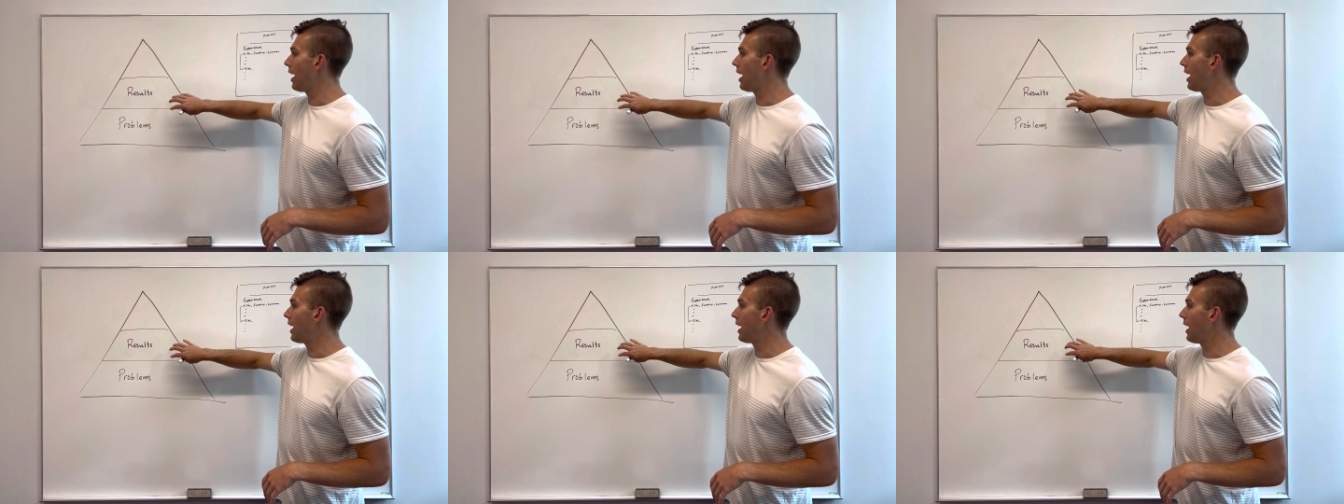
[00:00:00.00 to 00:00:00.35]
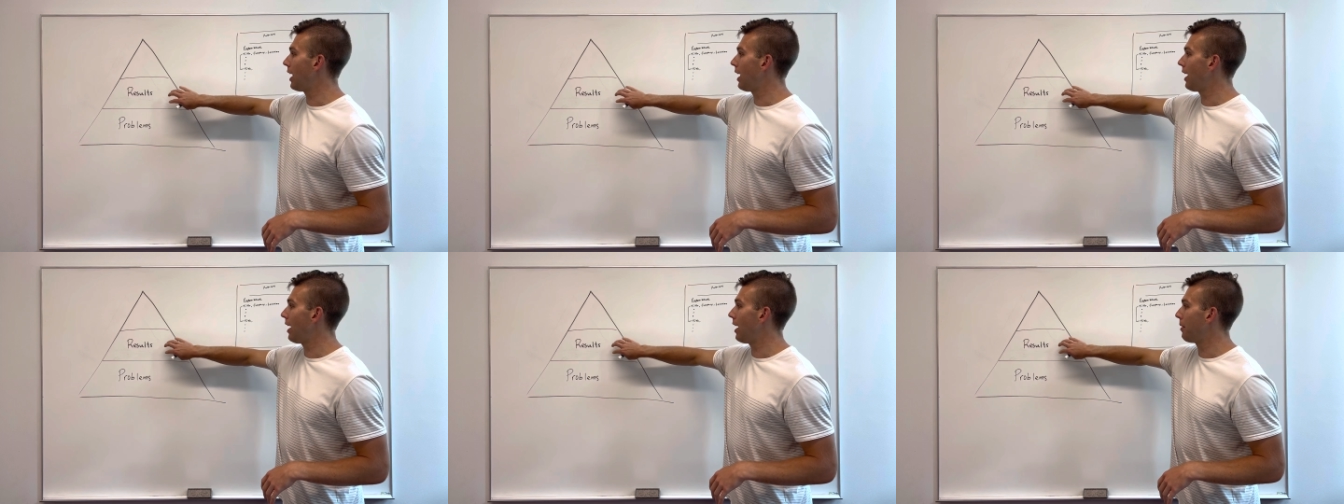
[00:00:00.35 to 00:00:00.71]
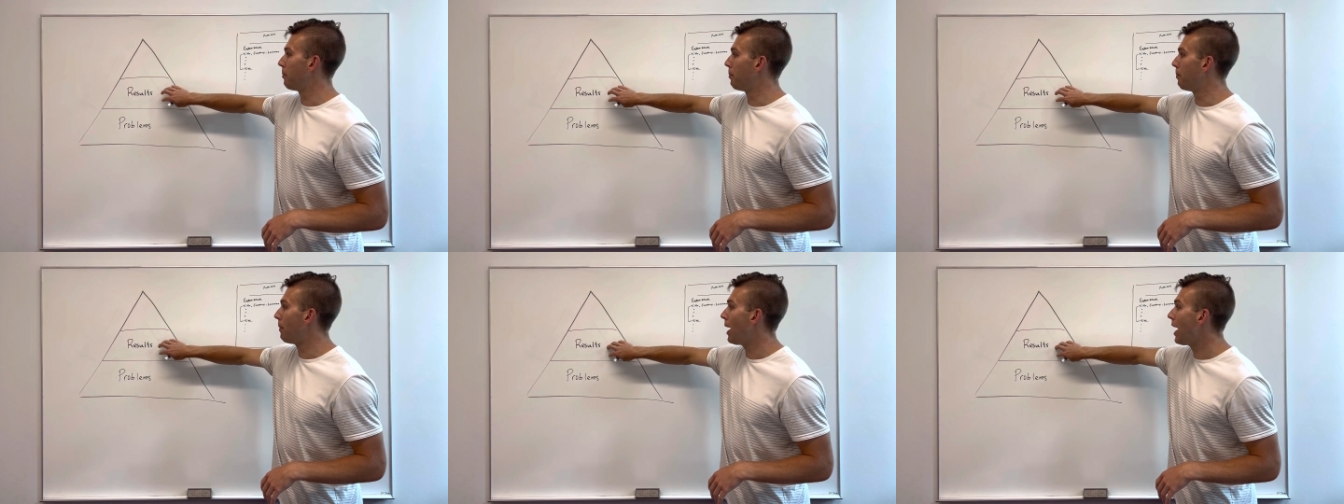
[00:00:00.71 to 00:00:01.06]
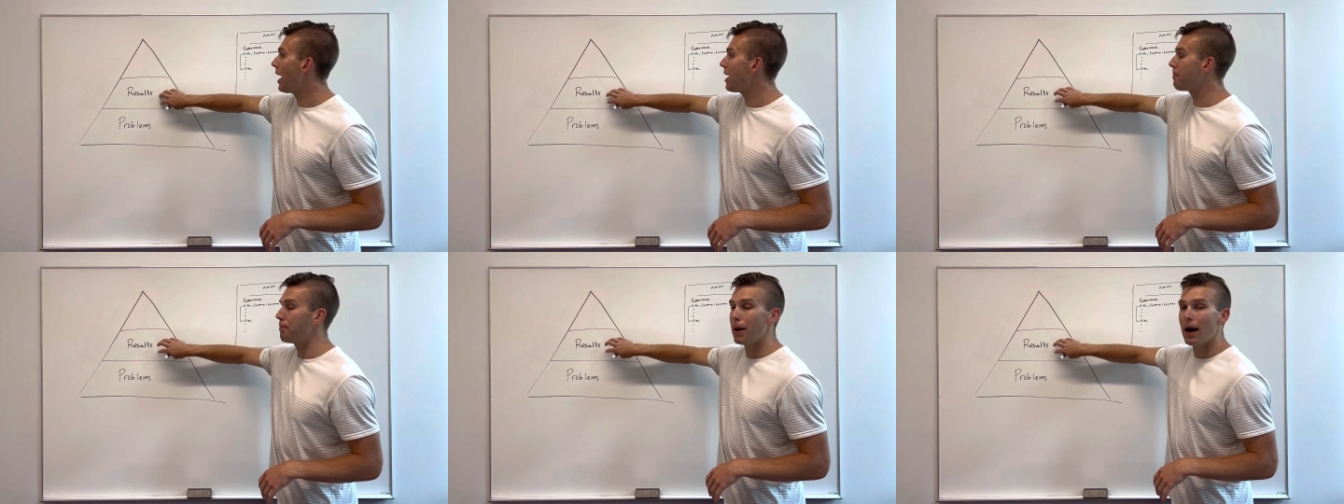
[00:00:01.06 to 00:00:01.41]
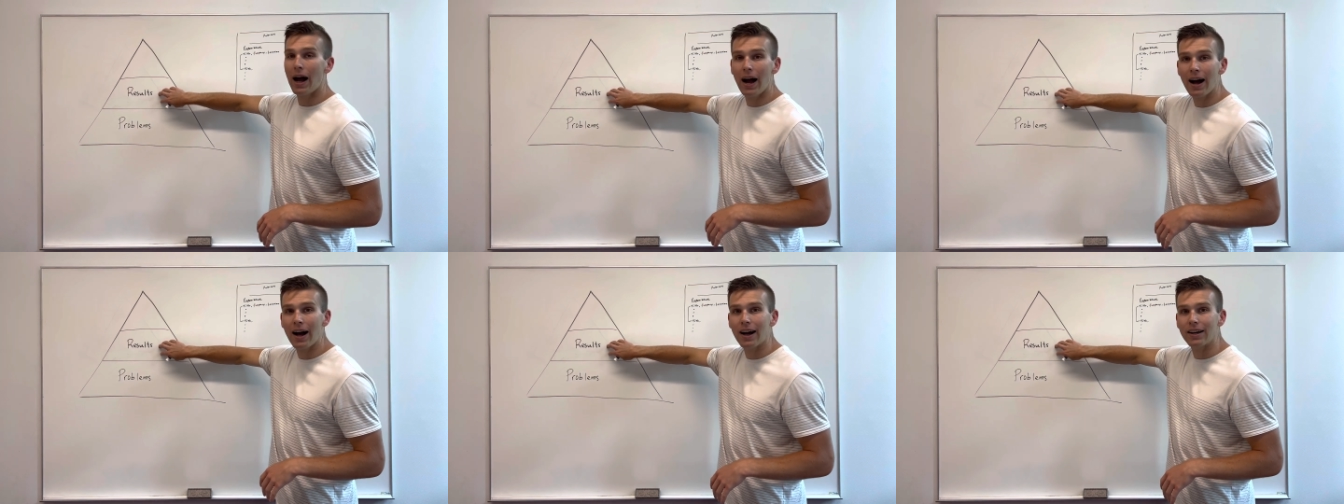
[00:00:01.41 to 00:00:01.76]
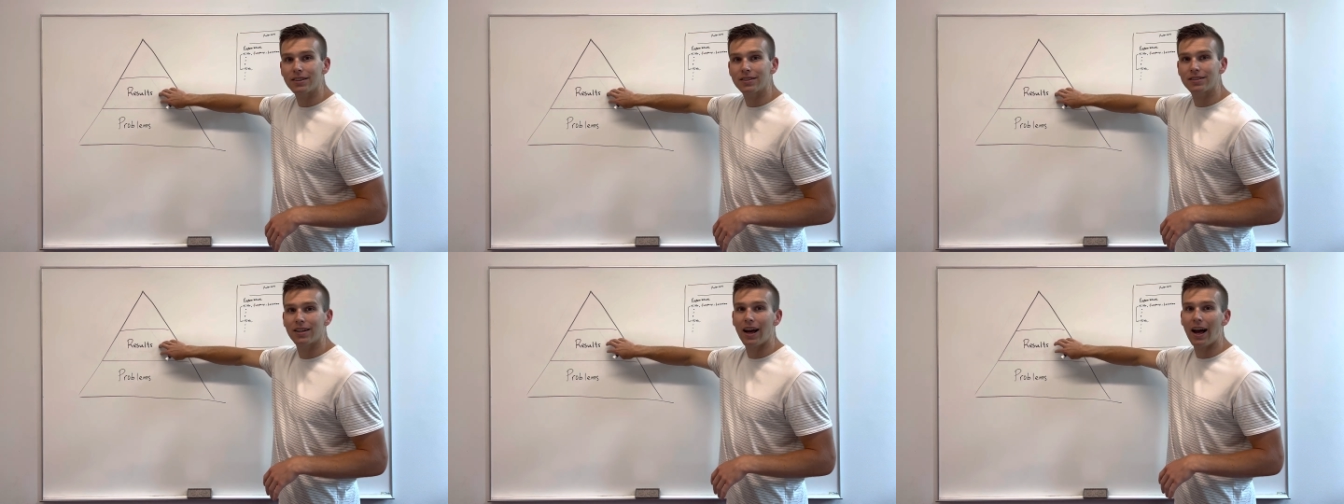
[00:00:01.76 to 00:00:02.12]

and my past